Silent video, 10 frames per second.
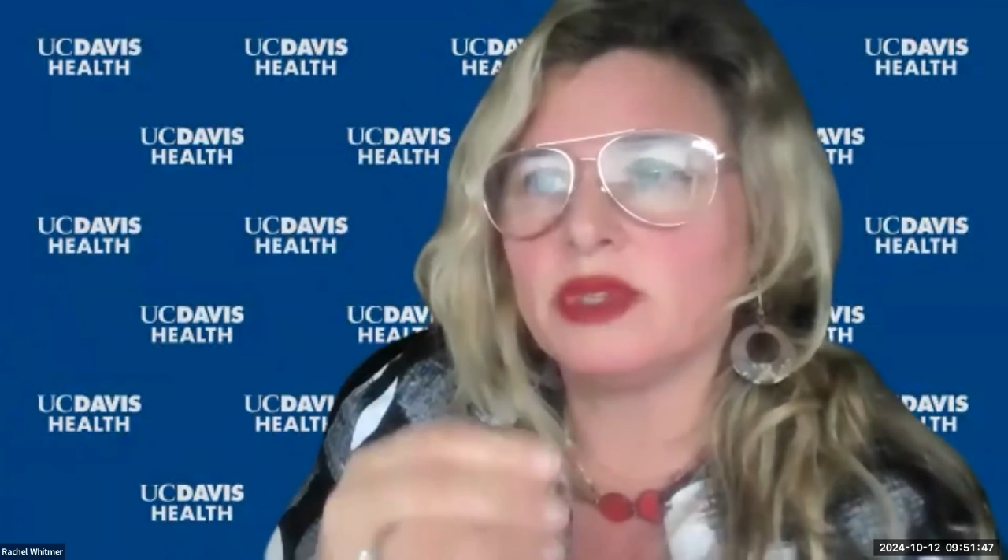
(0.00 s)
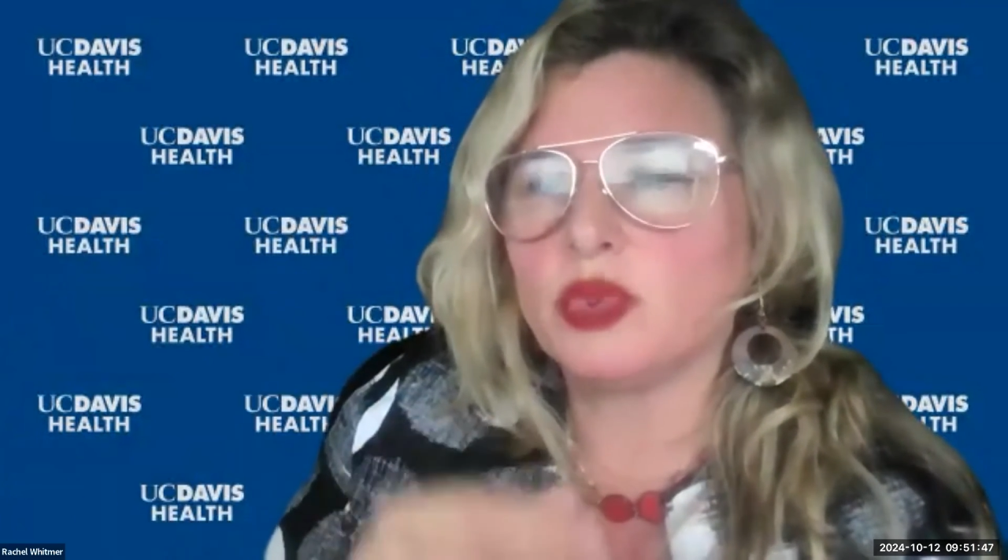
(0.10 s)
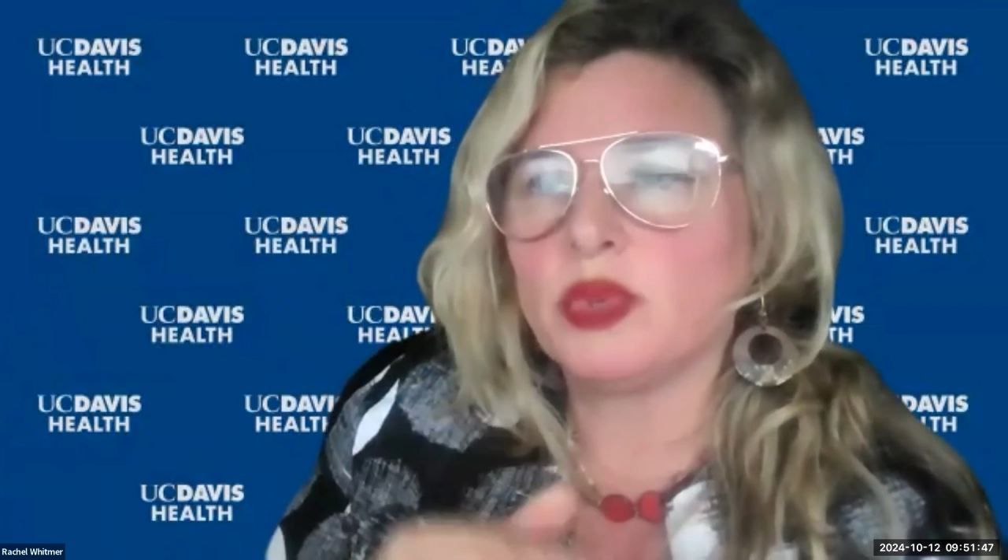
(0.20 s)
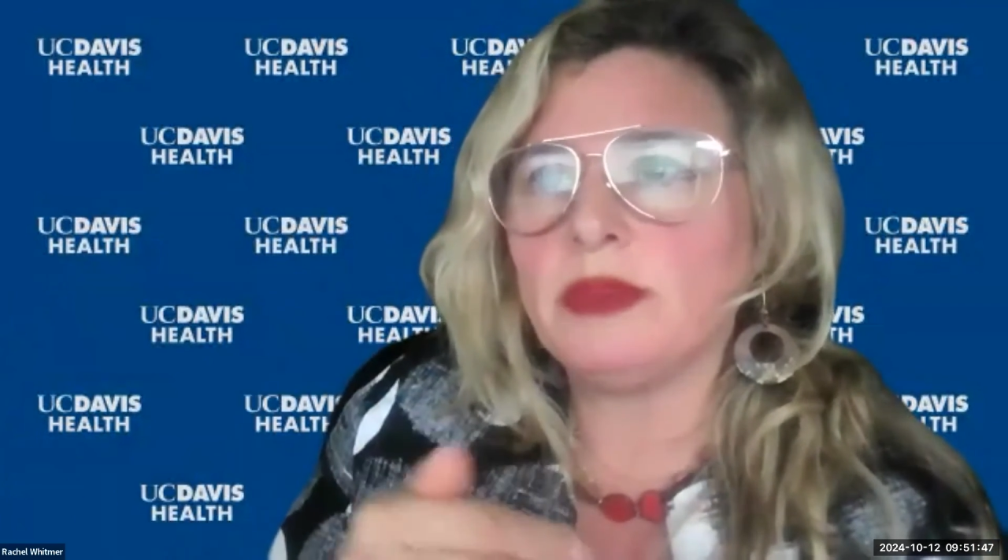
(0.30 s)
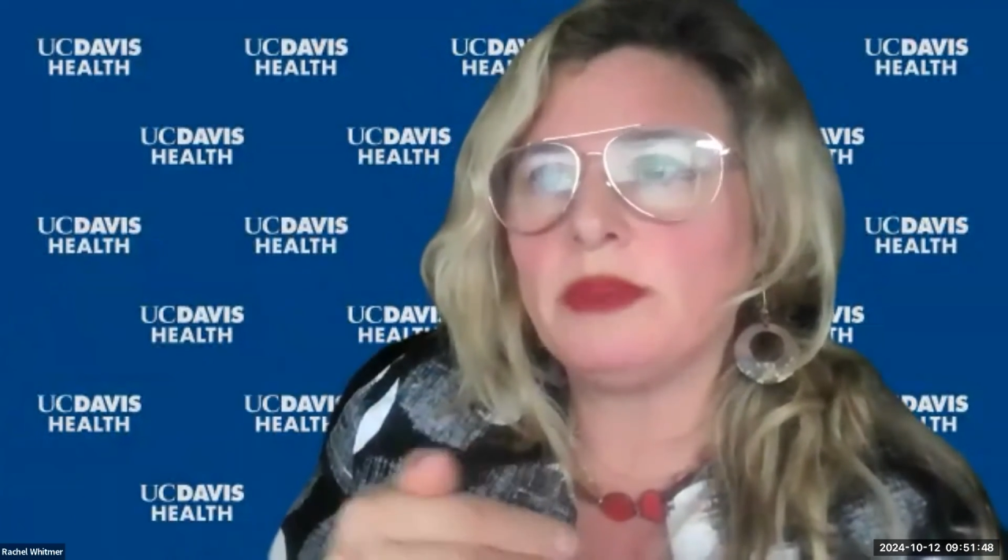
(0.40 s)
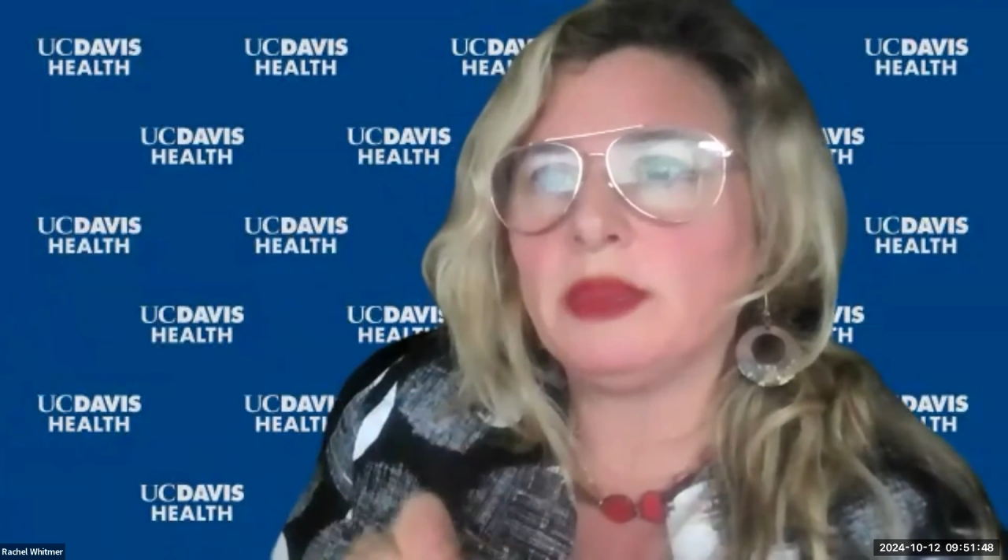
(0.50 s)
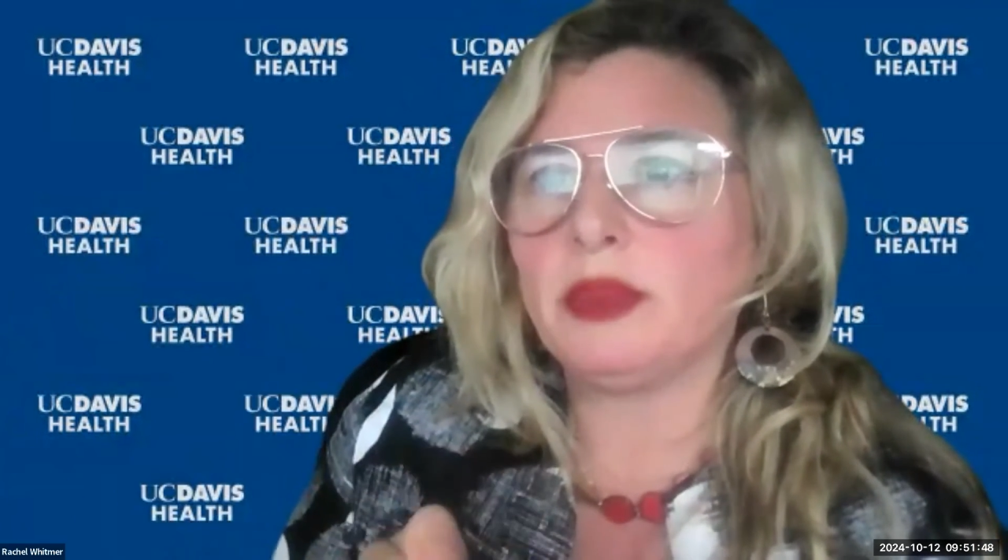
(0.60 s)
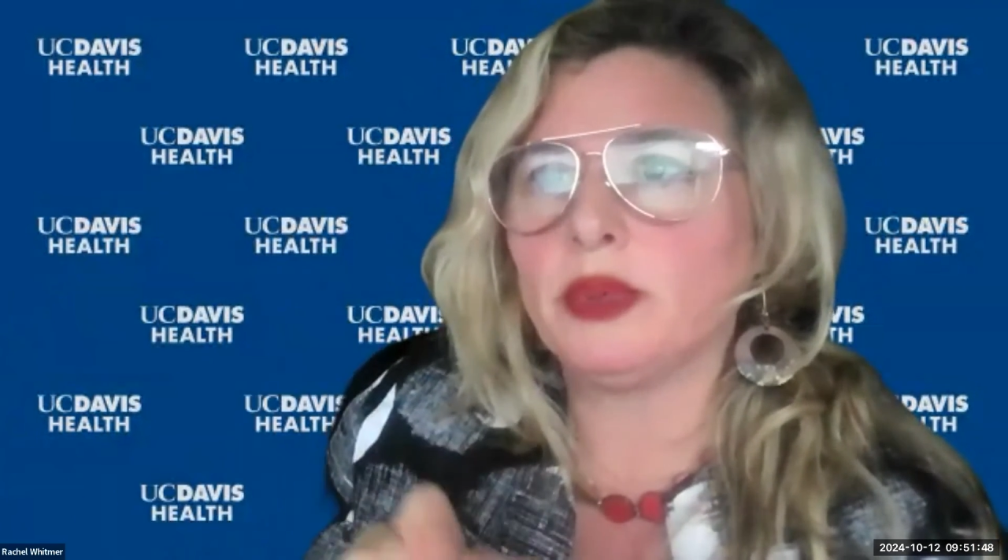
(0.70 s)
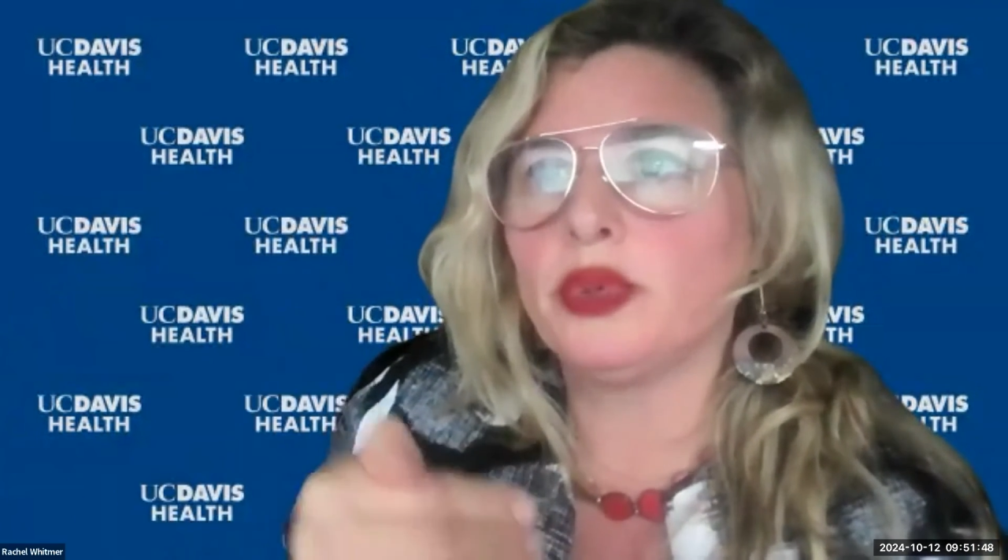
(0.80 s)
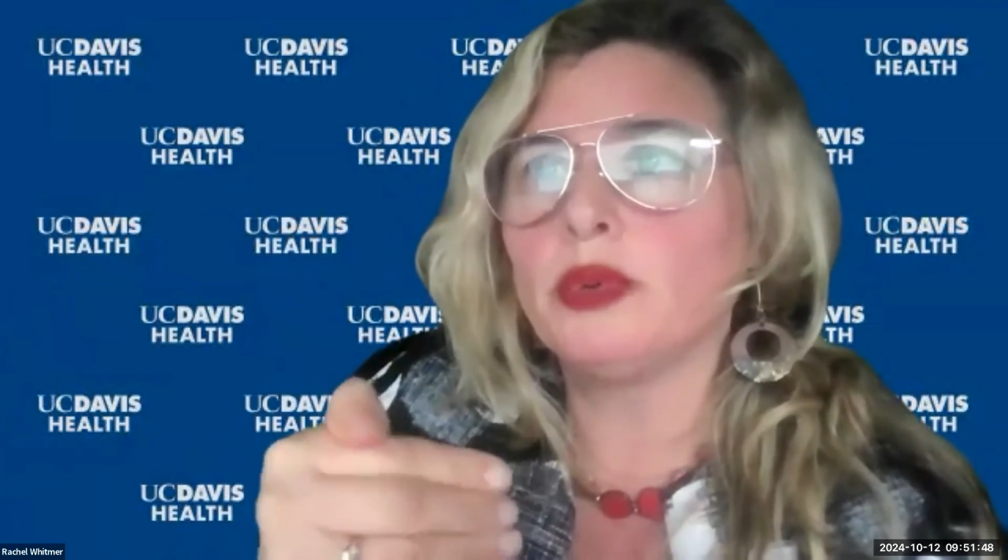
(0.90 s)
between
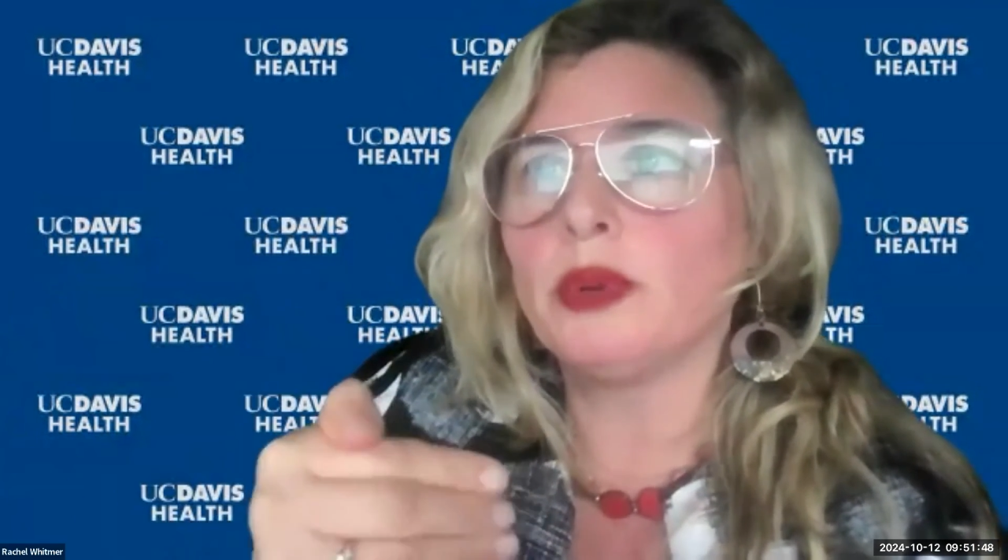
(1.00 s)
people who